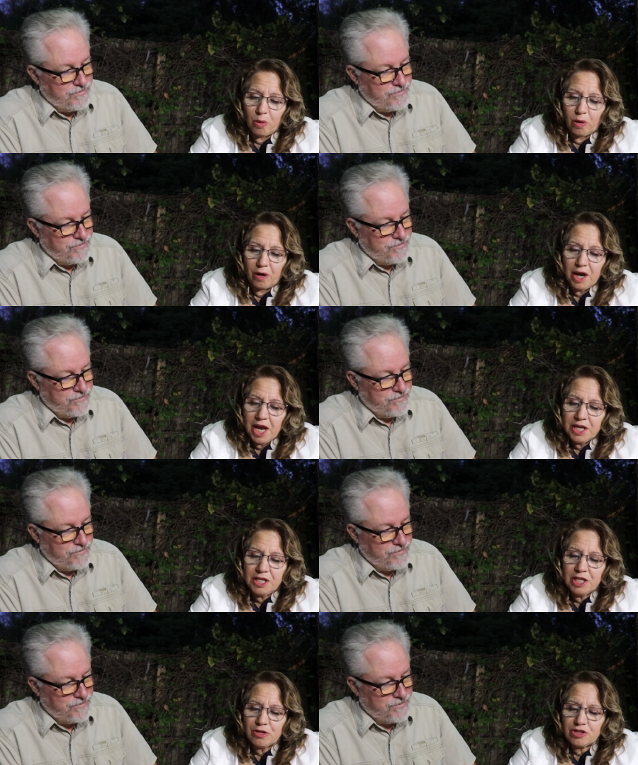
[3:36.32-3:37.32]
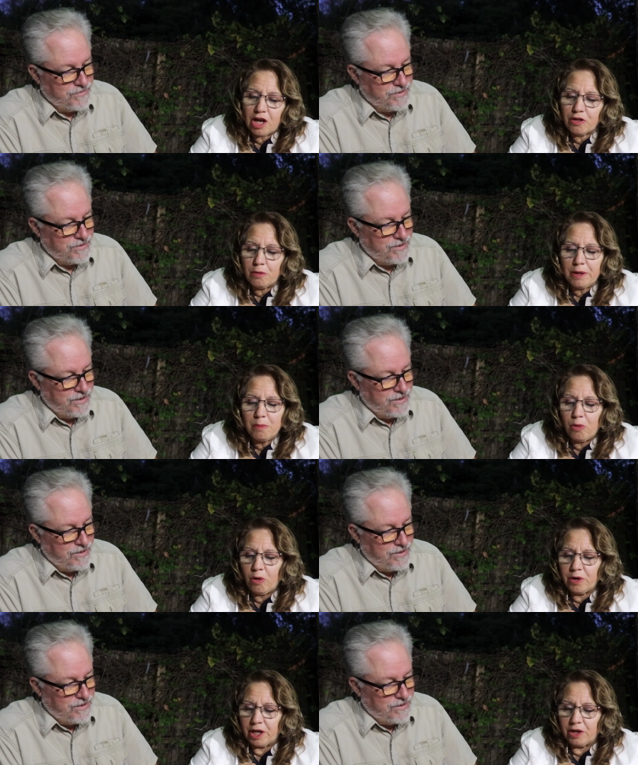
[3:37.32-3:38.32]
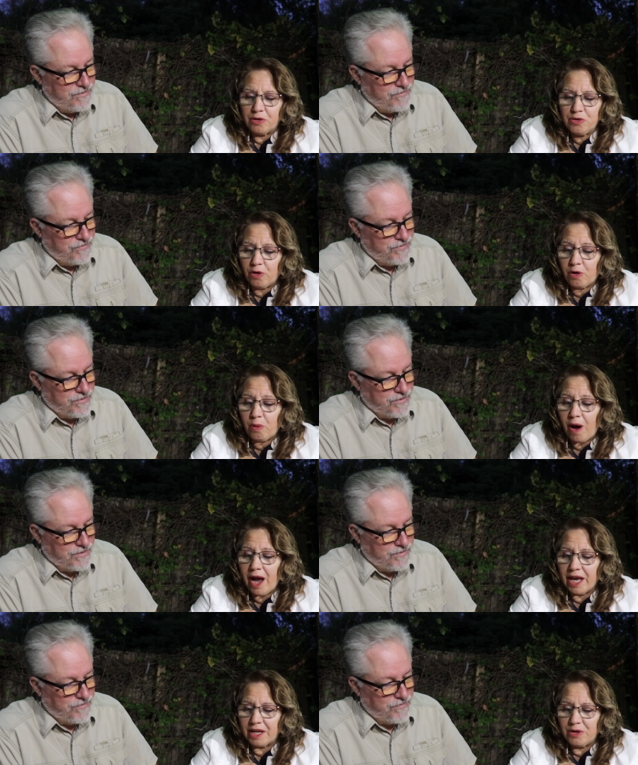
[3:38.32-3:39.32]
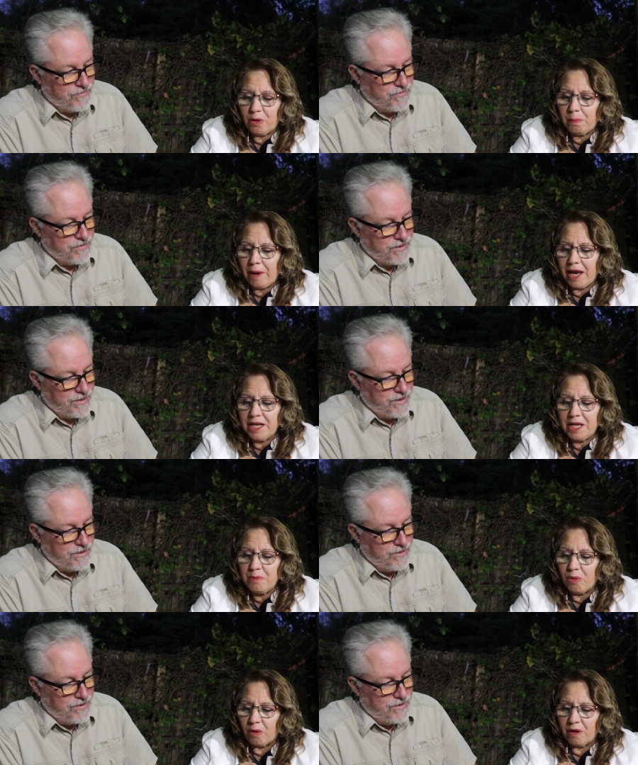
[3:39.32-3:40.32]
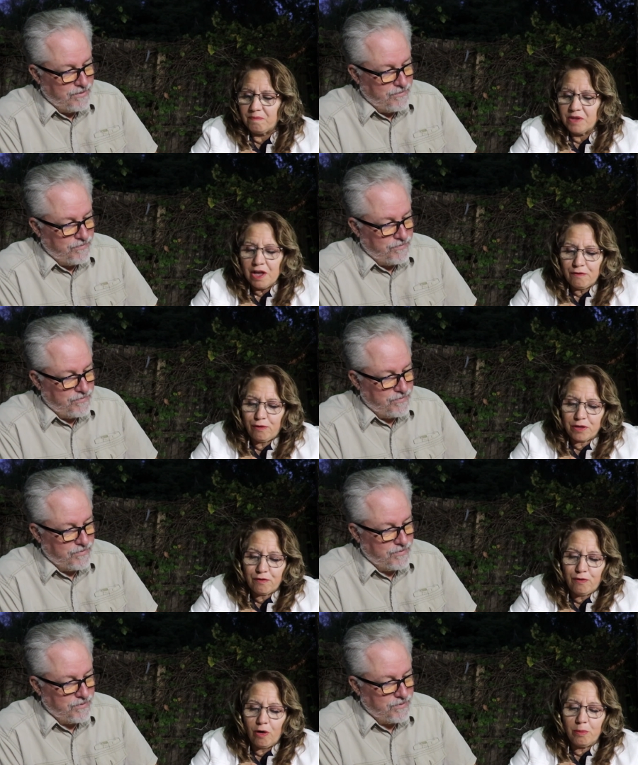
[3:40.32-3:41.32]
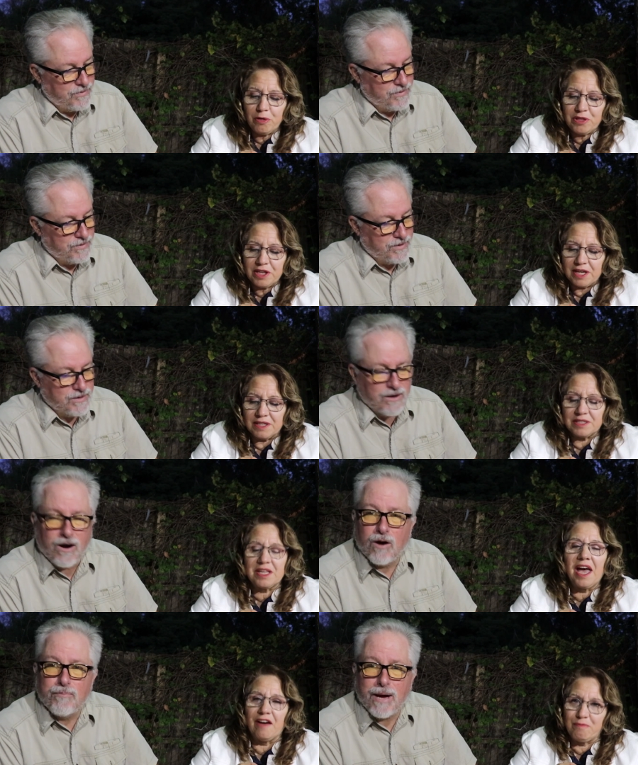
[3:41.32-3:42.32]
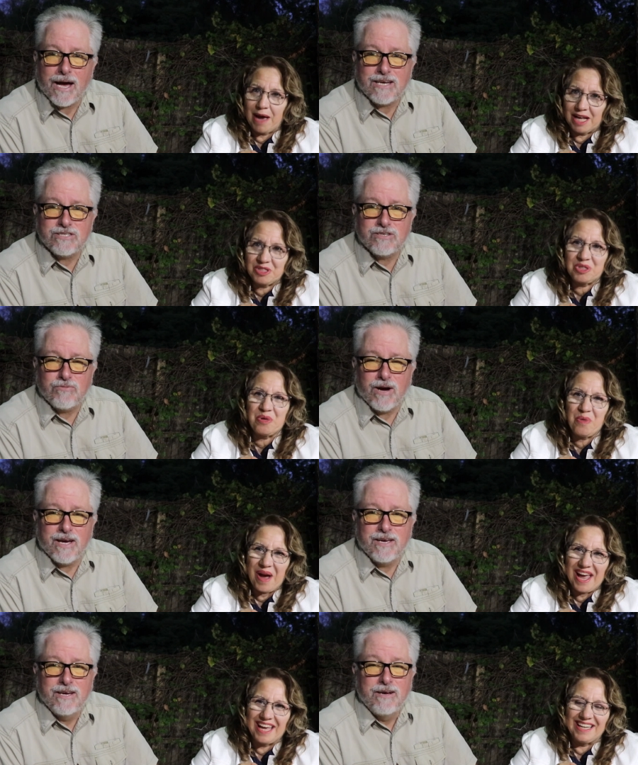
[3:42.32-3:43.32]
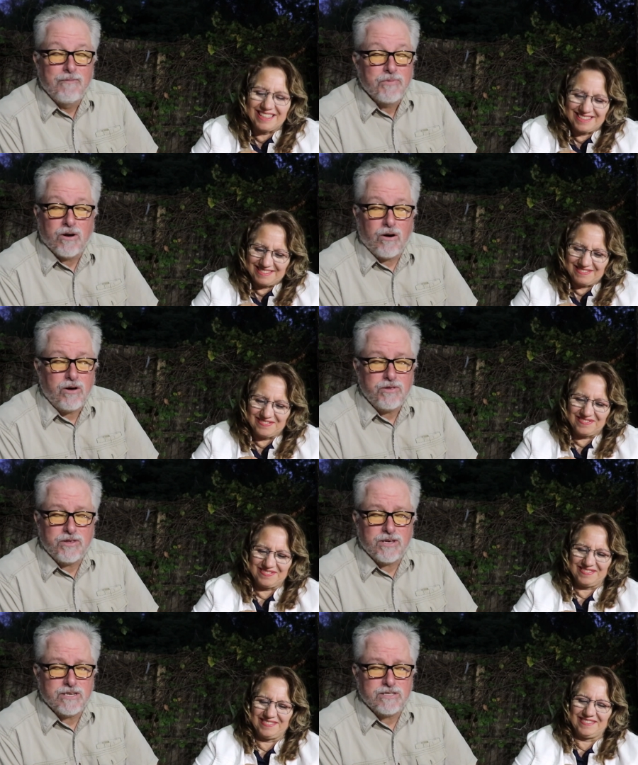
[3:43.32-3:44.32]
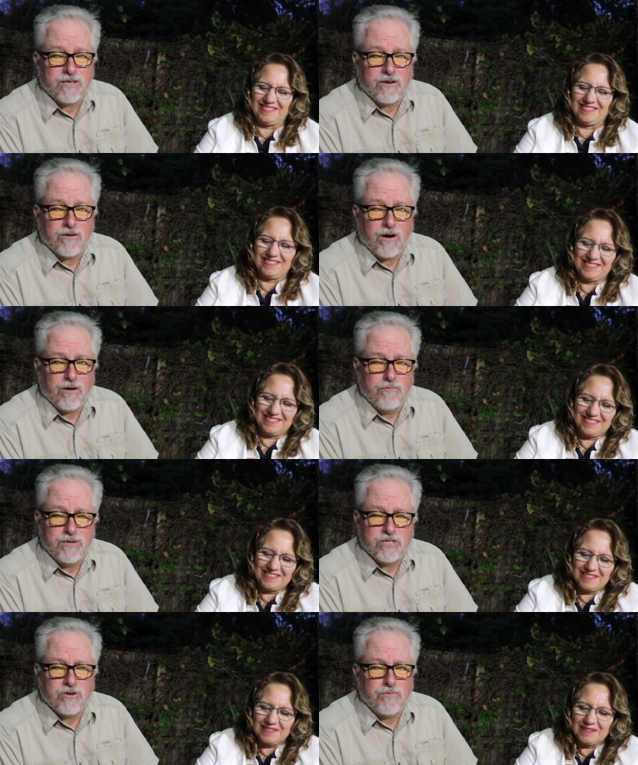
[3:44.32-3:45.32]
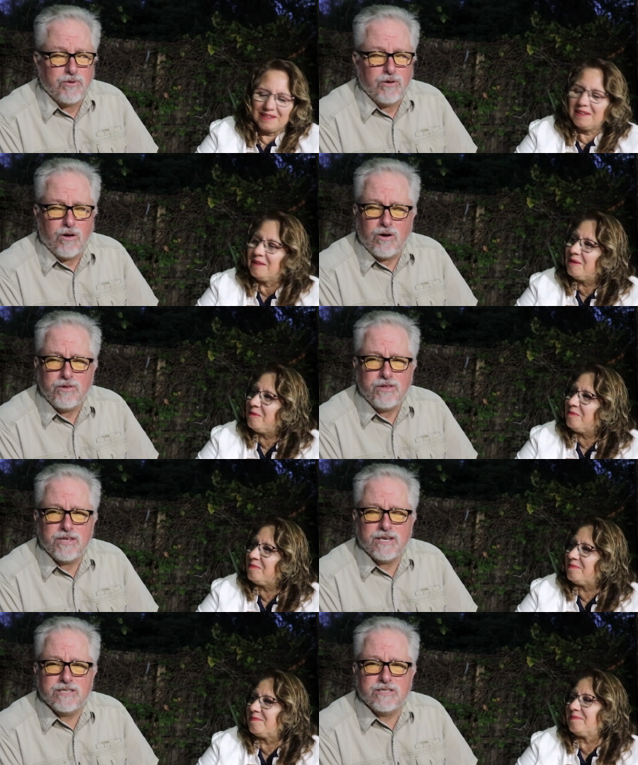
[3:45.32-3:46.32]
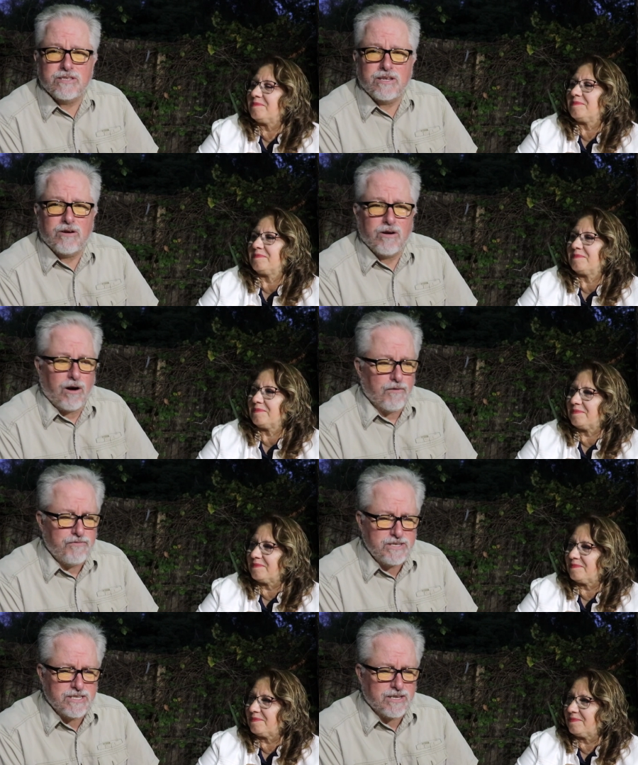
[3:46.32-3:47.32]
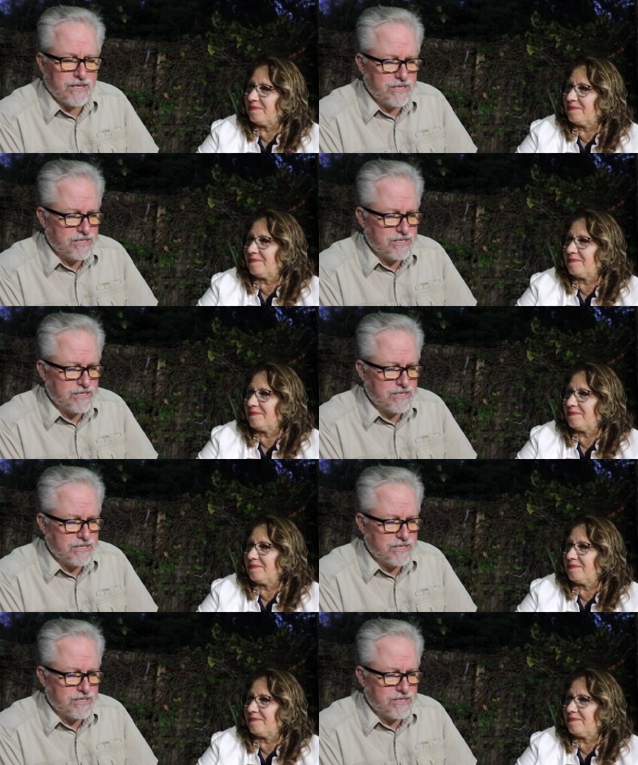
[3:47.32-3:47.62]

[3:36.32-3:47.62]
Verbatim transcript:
Speaker 1: more. Neither shall there be mourning, nor crying, nor pain any more, for the former things
Speaker 2: are have passed, passed away. away. All the things that are, are miserable, all the things that are, are physically